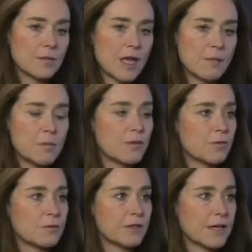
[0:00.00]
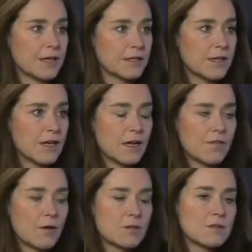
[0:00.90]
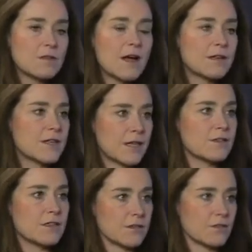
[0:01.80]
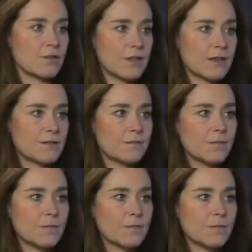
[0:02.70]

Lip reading: came up with a plan that was not intended necessarily as a,